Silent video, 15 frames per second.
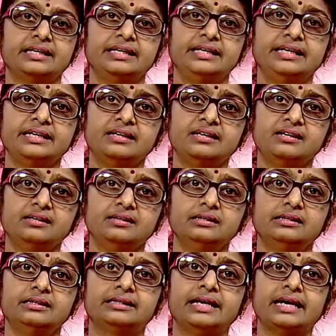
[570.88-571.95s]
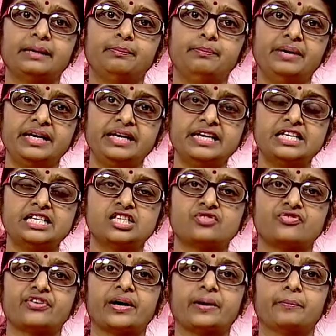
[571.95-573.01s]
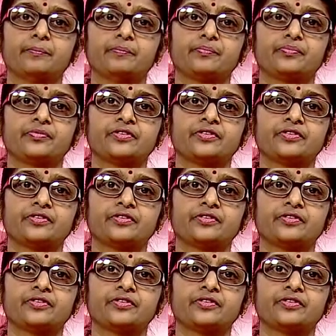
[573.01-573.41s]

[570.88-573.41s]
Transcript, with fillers: Year that begins from